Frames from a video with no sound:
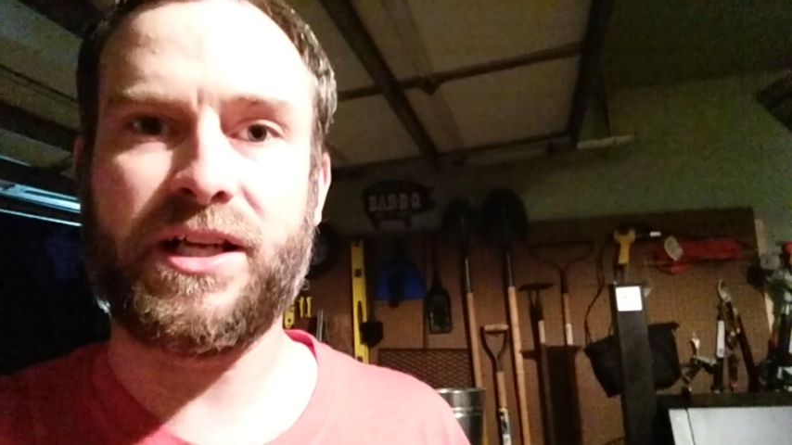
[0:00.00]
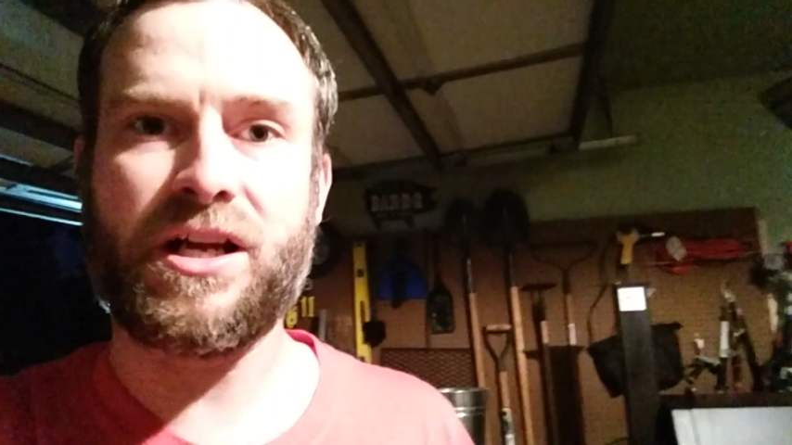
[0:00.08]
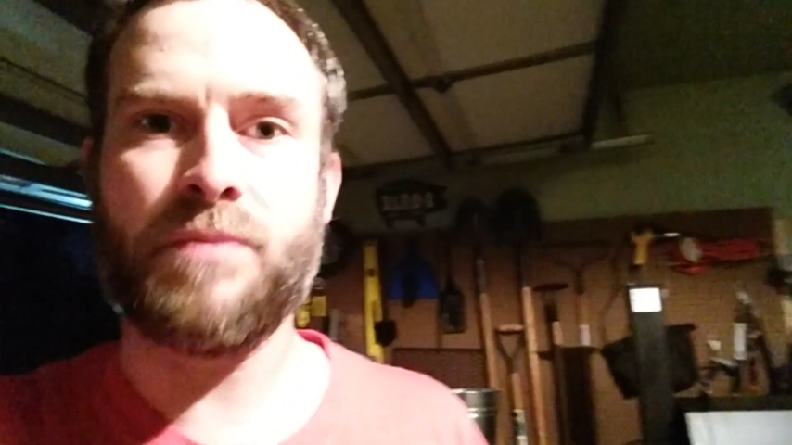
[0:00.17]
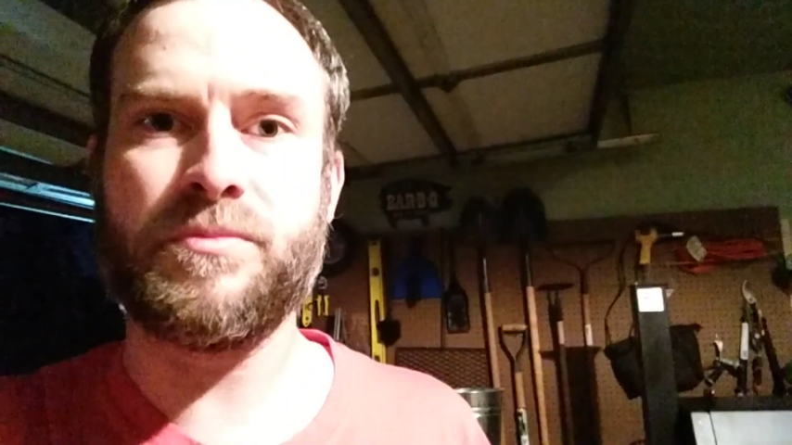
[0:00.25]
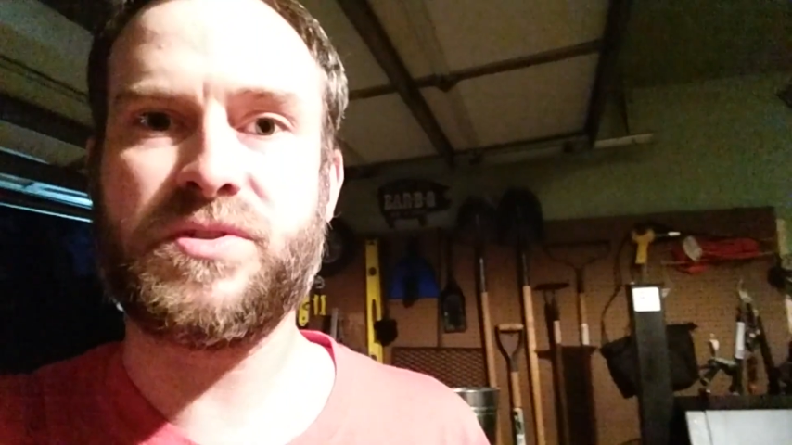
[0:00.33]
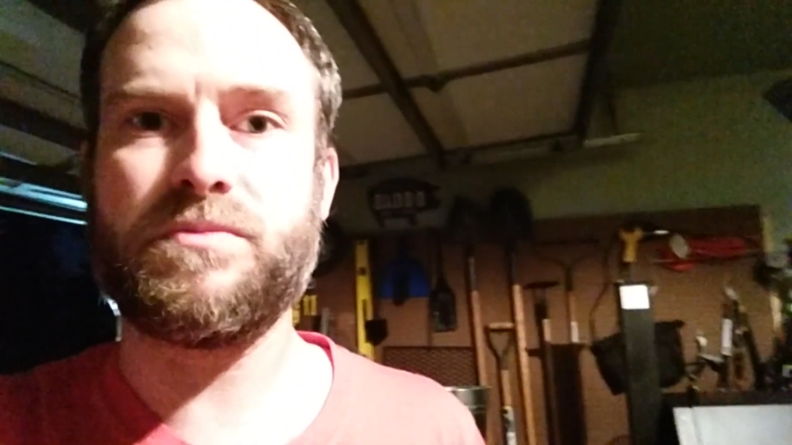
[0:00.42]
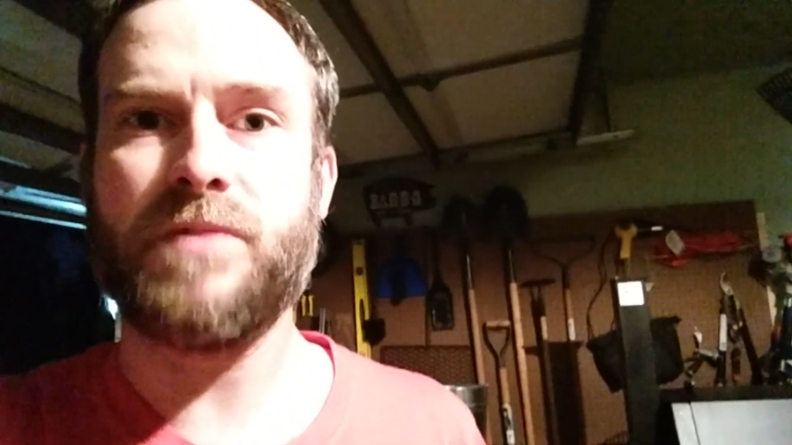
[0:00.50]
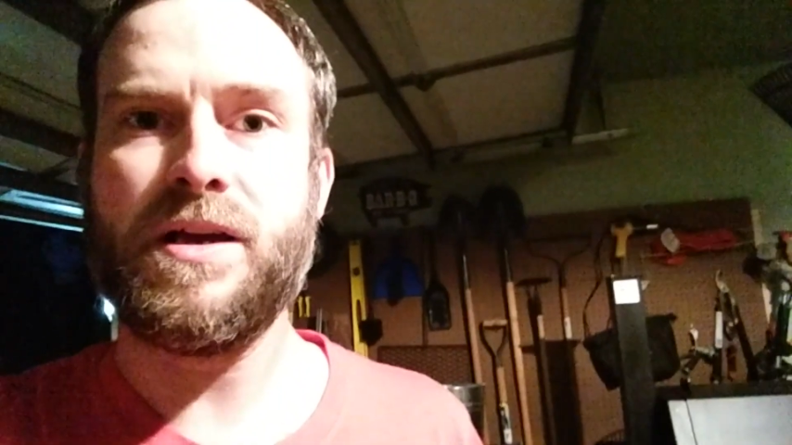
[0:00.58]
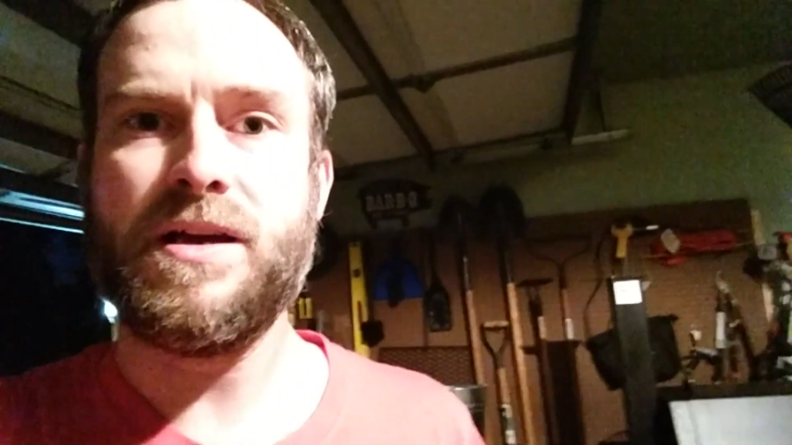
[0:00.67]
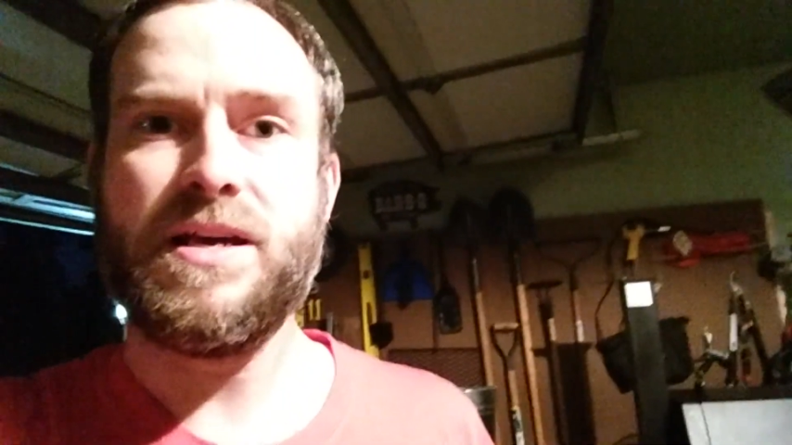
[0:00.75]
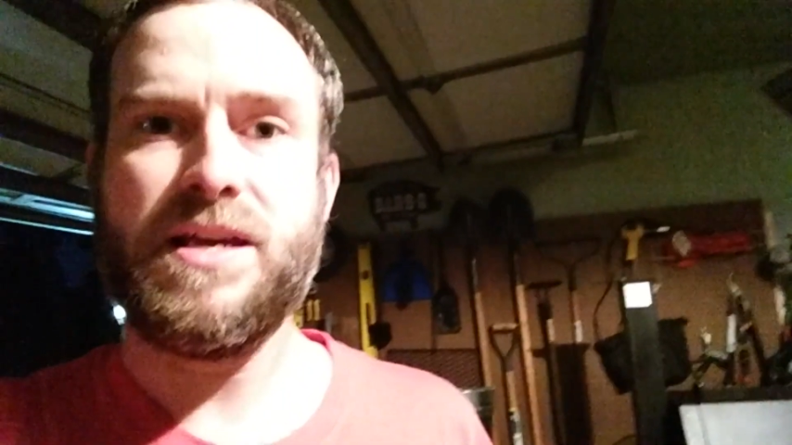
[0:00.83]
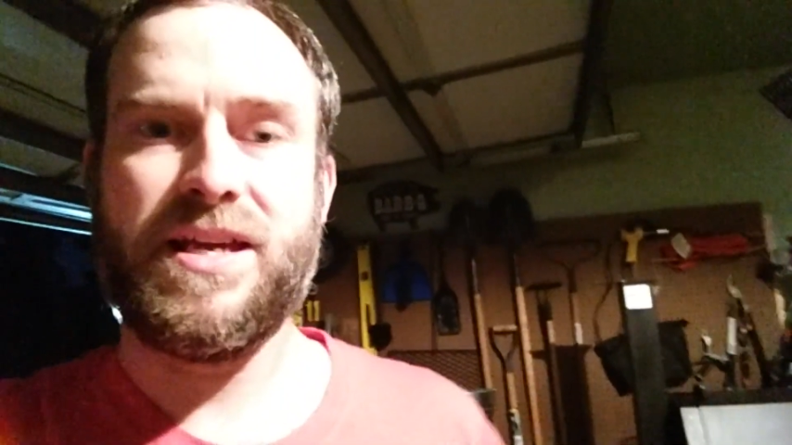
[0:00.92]
It comes
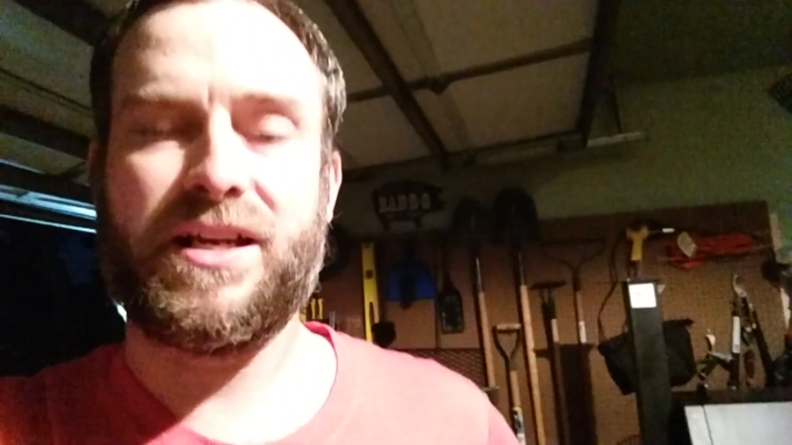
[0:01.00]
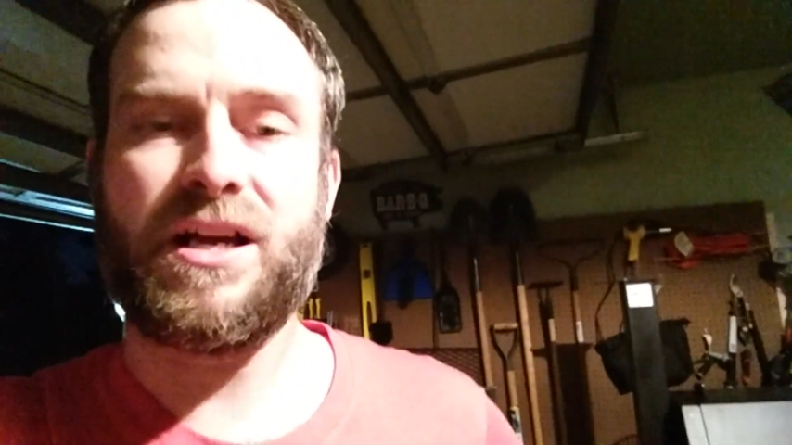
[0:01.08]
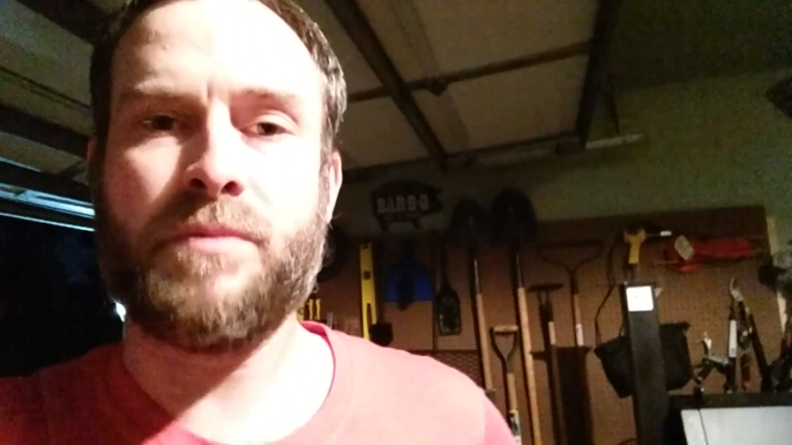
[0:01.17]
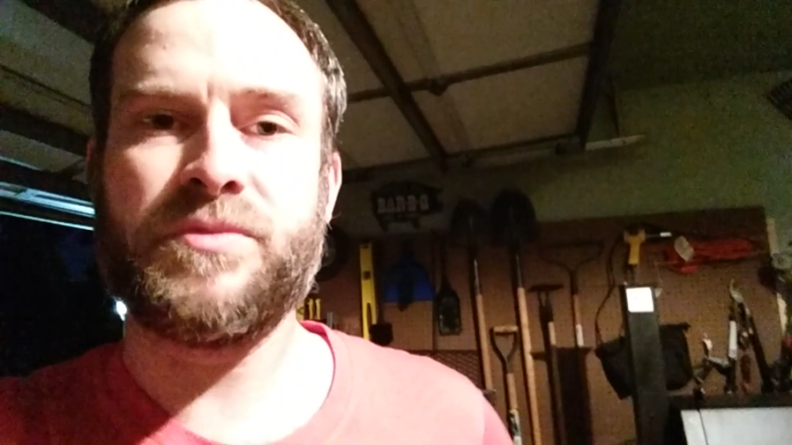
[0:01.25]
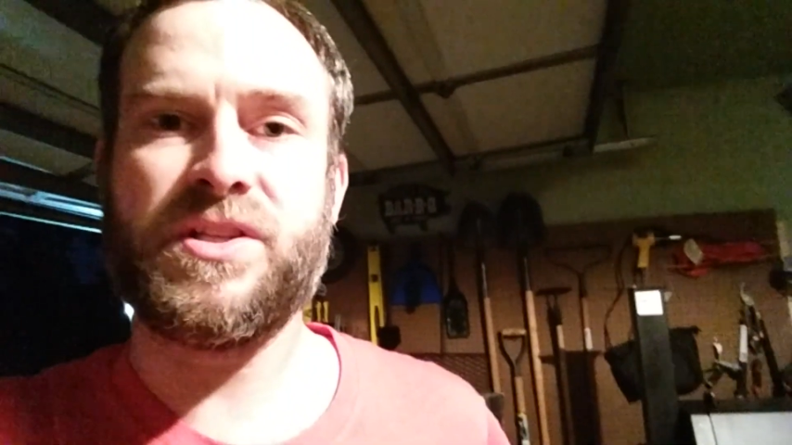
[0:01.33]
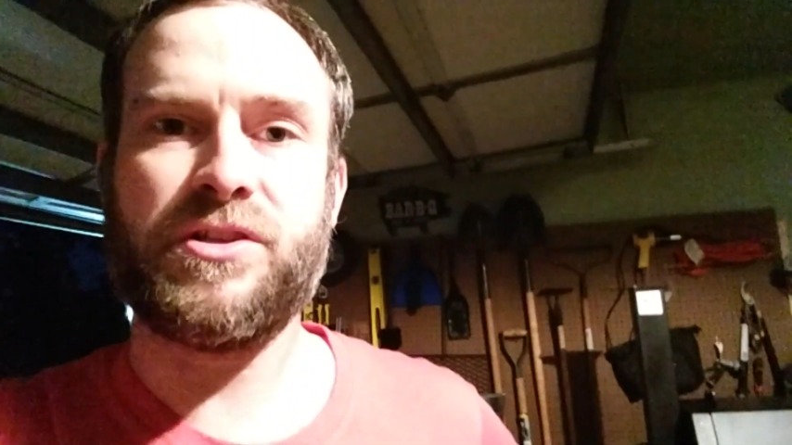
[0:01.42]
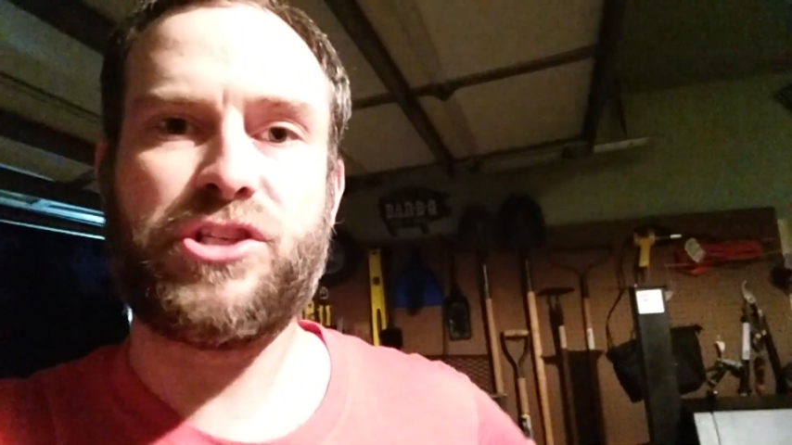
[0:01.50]
in